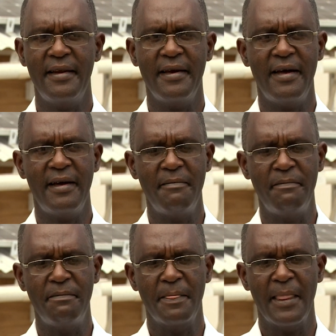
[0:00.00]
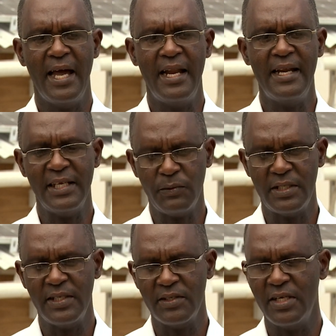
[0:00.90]
that's
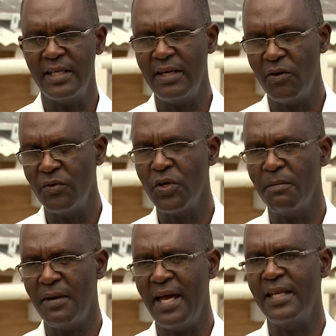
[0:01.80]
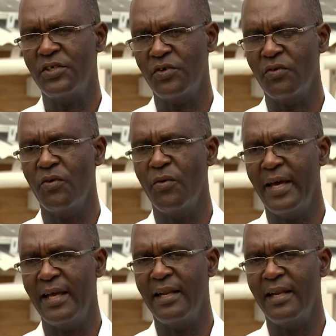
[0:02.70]
what is going to allow your plants to grow well.